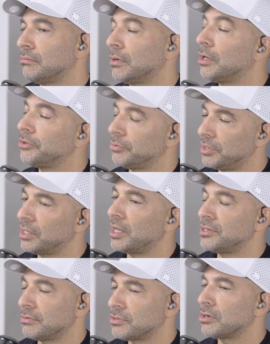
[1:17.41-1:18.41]
although in the
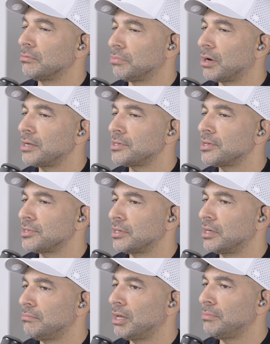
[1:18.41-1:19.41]
case of certain
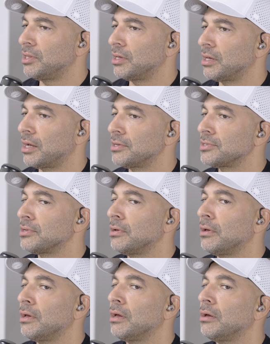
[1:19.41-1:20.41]
processing, it may be the case,
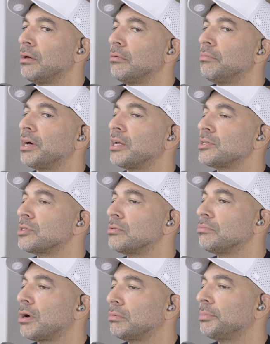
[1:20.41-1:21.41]
but it's
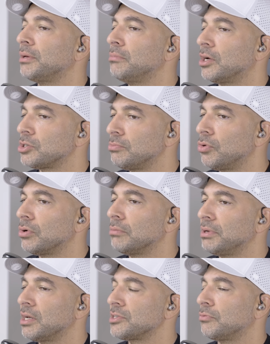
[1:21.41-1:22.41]
probably much more
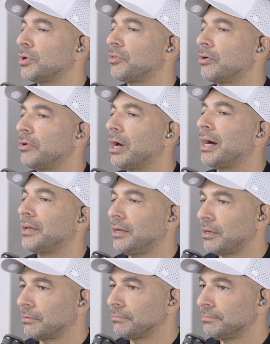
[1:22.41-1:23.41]
because of what they're not
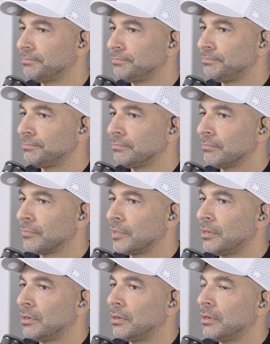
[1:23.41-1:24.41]
eating.
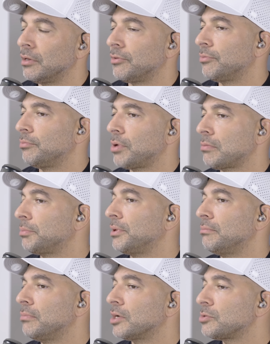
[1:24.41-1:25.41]
It's
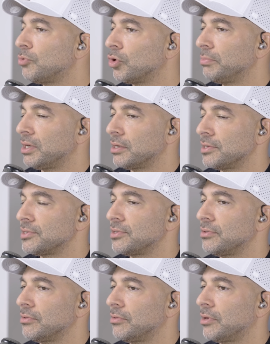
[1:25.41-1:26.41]
probably much more
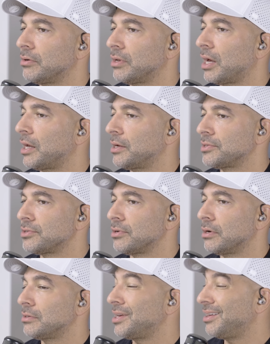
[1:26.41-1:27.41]
because their diets
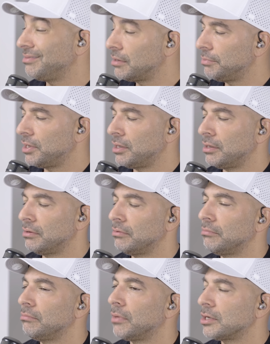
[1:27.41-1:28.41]
tend to be
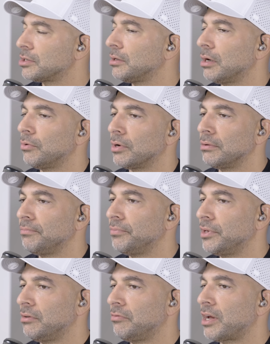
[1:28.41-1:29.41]
much lower
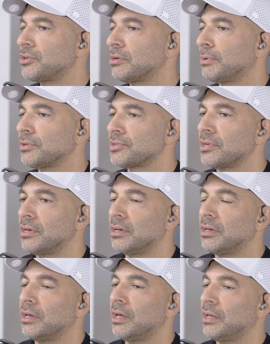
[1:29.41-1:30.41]
in vegetables
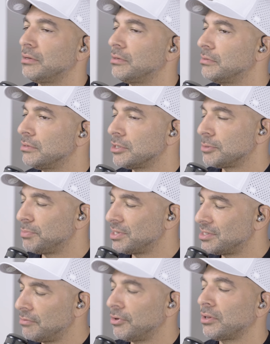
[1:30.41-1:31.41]
and
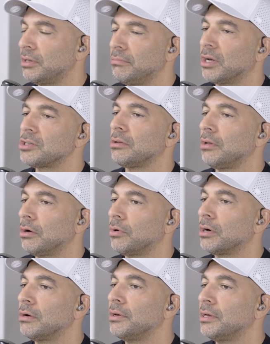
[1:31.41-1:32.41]
specifically much
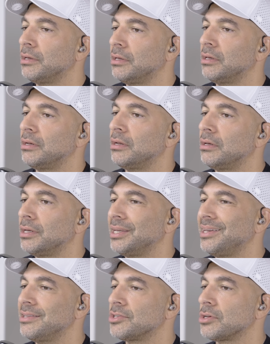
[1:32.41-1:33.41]
lower in
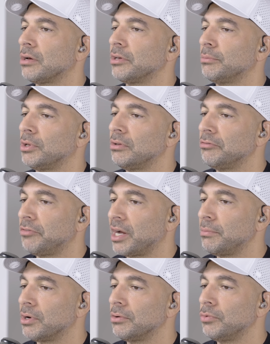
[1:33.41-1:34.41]
insoluble
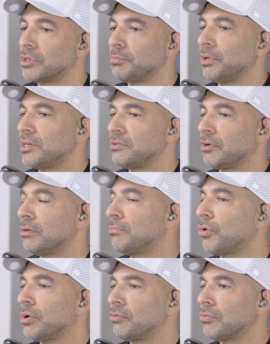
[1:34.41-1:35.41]
fiber, which plays a very
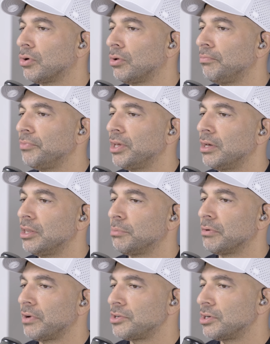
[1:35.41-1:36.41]
important role in the
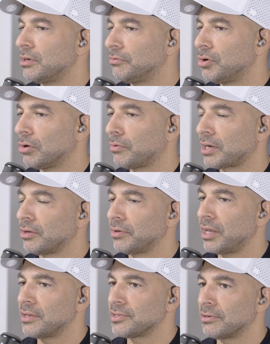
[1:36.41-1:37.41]
prevention of colorectal
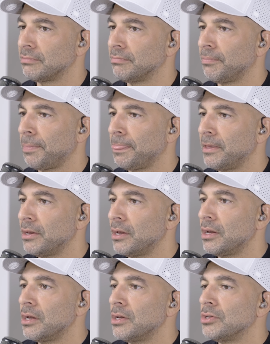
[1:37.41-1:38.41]
cancer.
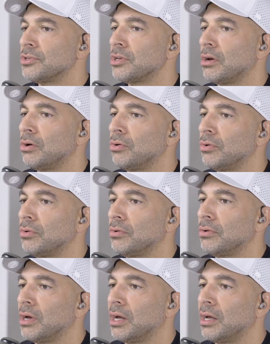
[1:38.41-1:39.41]
So,
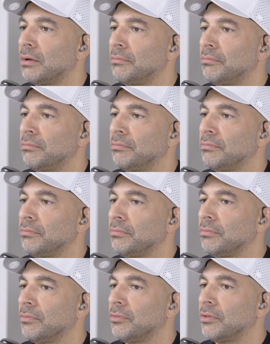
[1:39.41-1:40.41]
um,
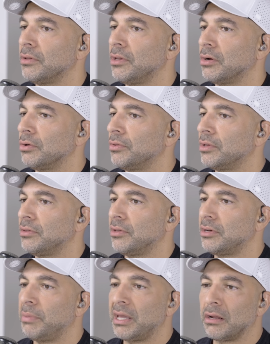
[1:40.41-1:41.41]
the, you know, the, the
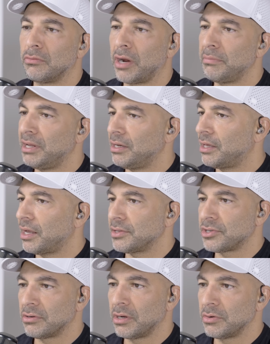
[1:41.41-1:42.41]
debate on red meat and
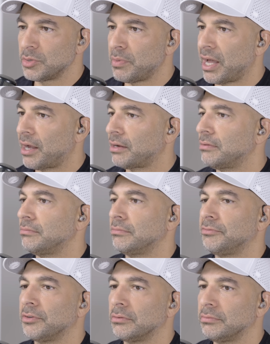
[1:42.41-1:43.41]
cancer goes back
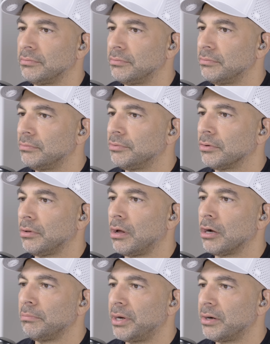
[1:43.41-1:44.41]
for, for
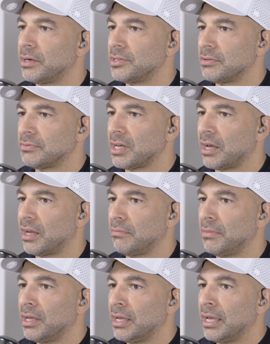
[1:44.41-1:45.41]
long periods of
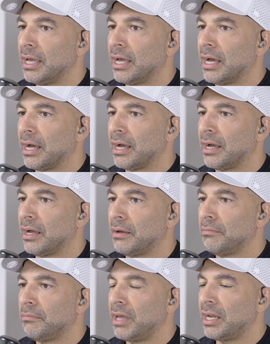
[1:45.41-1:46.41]
time.
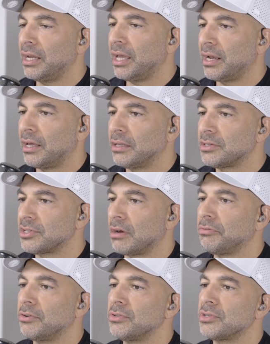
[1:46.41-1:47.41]
Um, and again, it
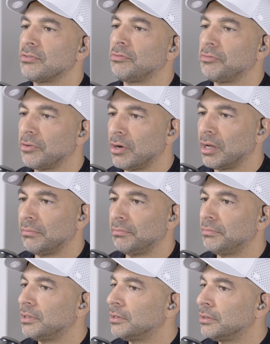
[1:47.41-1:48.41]
suffers from